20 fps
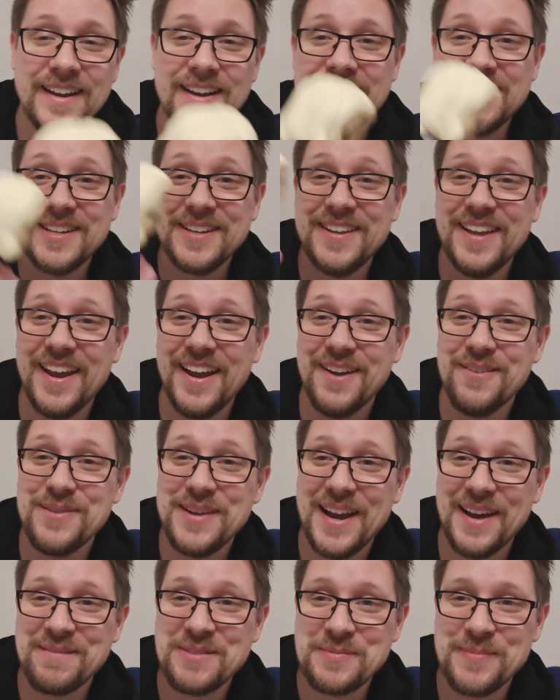So here
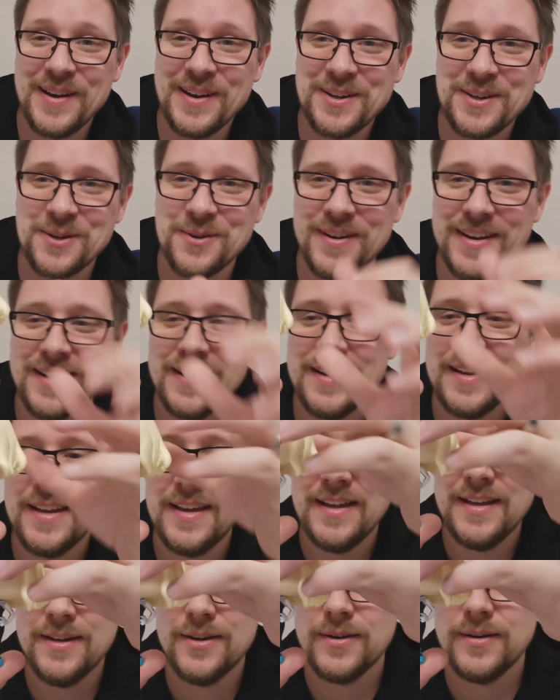we have Spider-Gwen
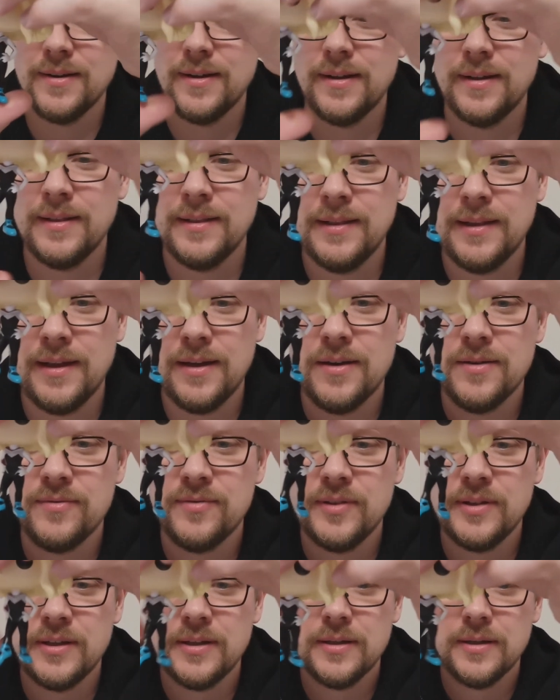in her
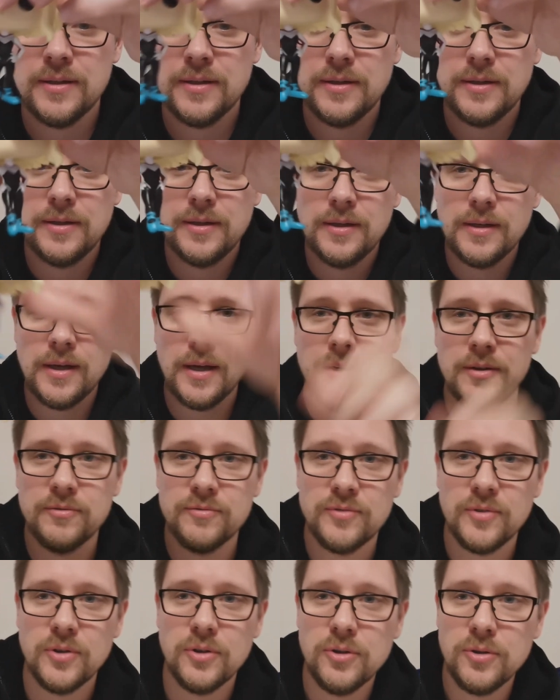lovely kind
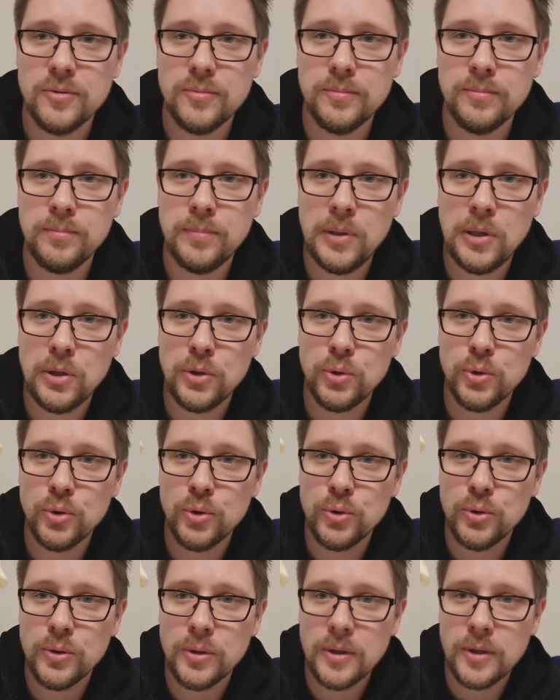of
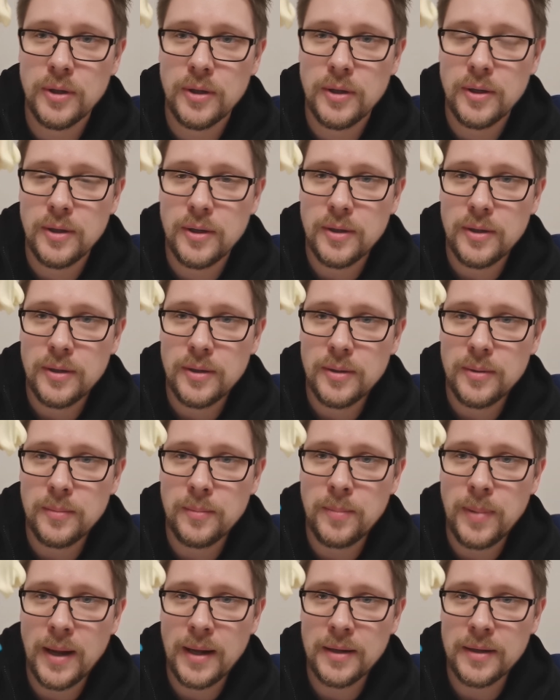blue
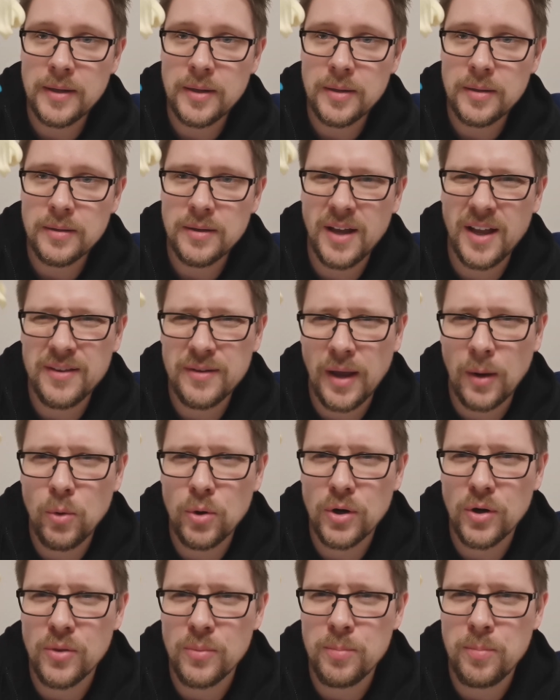ballet. I
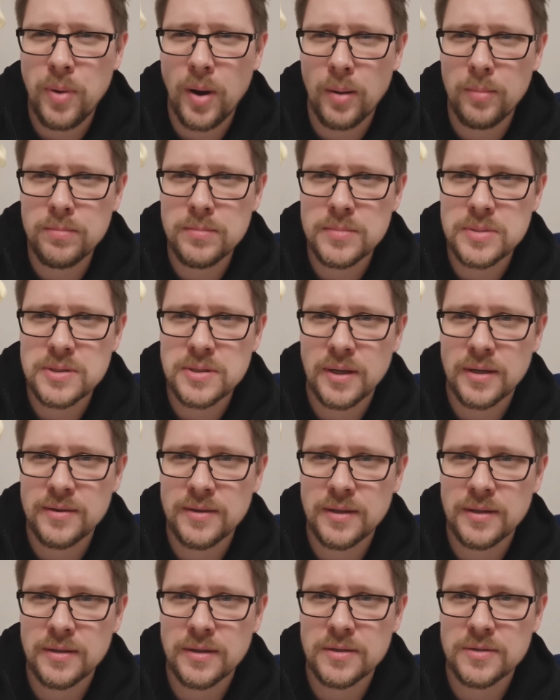won't call them pumps. I
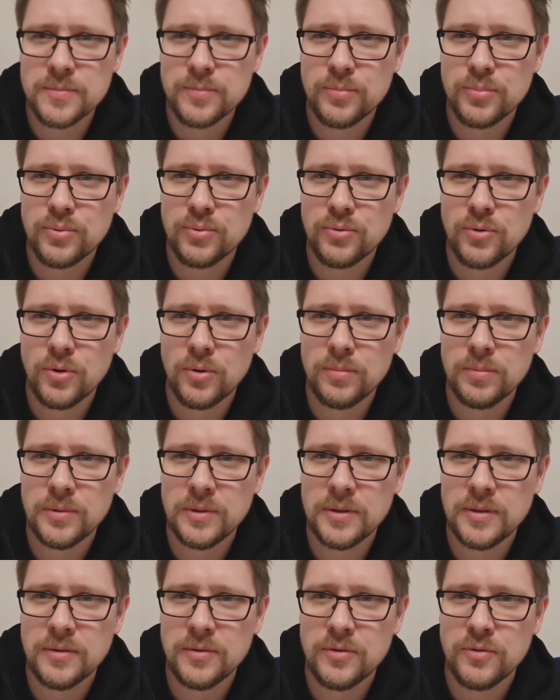think that's
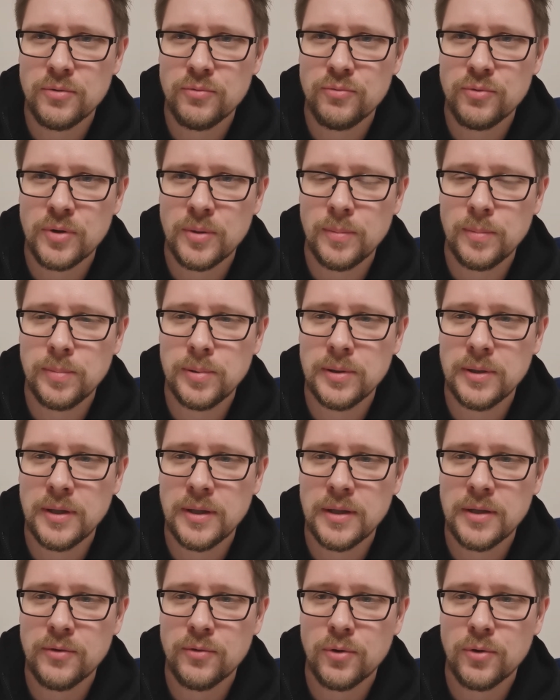probably the completely